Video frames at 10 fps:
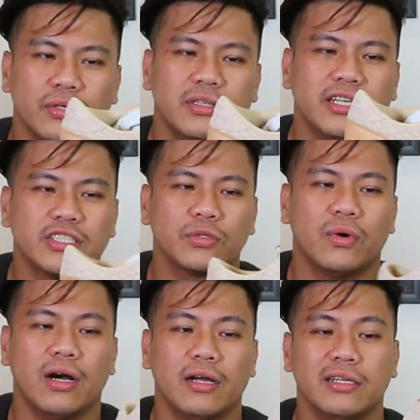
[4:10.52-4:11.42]
So this
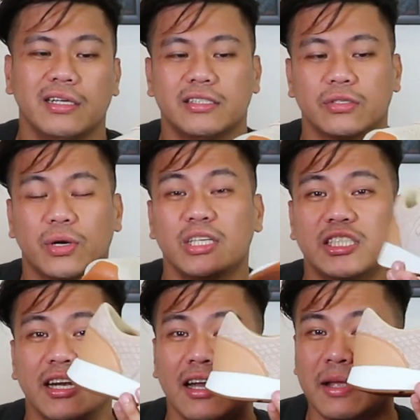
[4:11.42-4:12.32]
one is
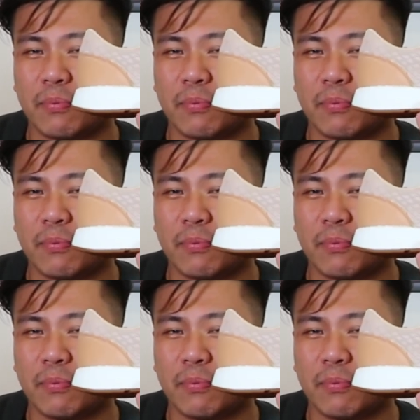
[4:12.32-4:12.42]
originally